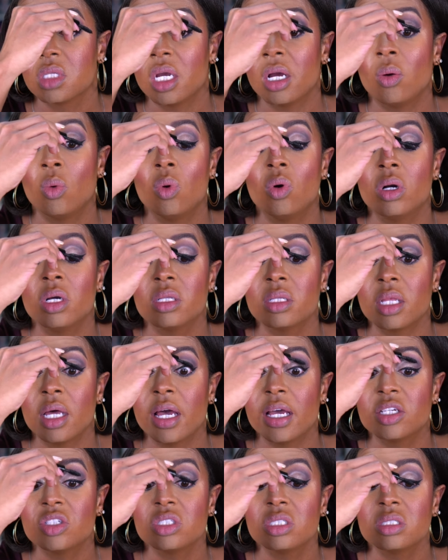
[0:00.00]
I want
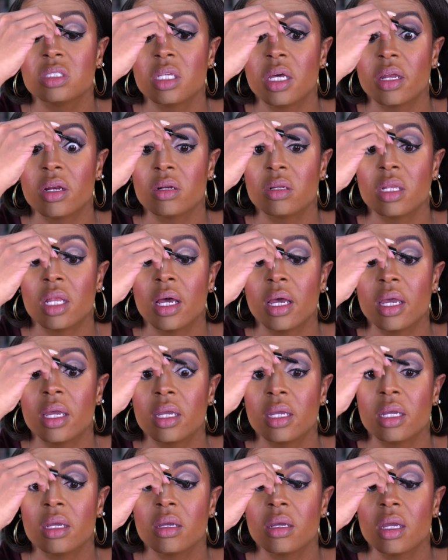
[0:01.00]
lashes that are
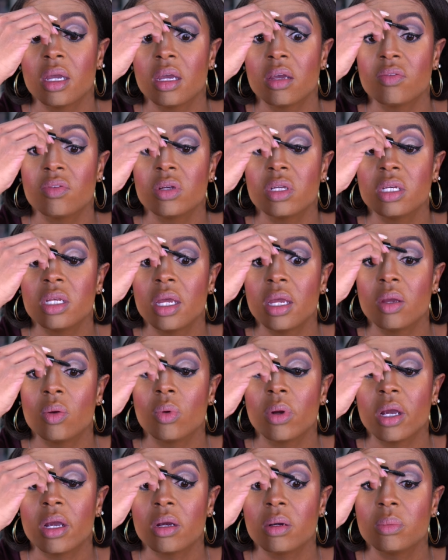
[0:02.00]
like everyday
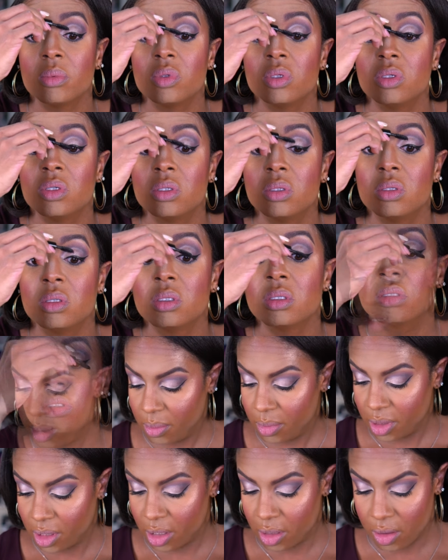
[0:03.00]
wearable.
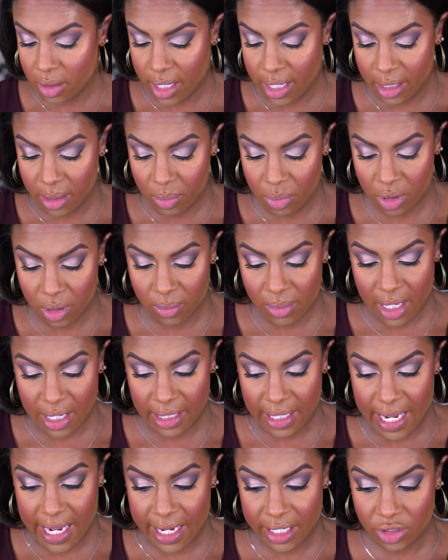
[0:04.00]
I'm gonna go ahead and put my
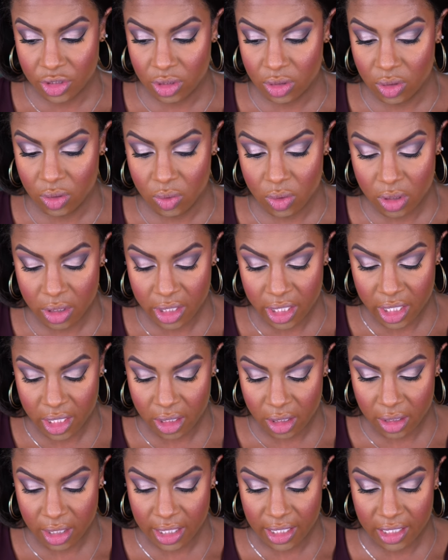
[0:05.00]
lash glue on
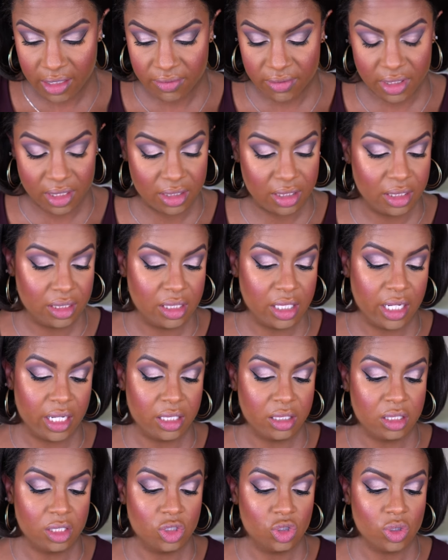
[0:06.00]
here and give this a
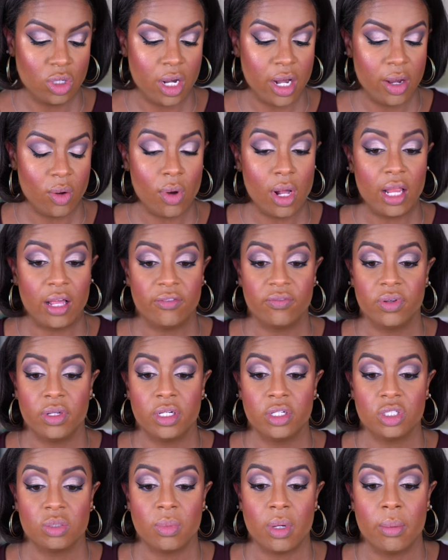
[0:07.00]
second to dry while I
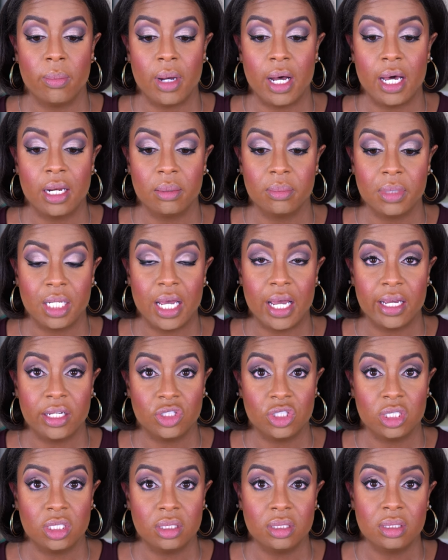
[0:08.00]
finish my bottom
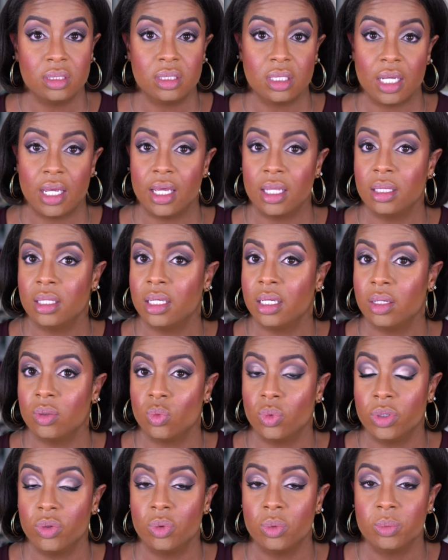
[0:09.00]
lashes, and then
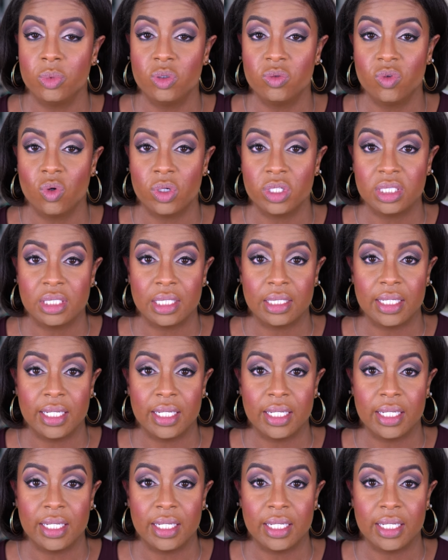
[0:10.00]
we will move on to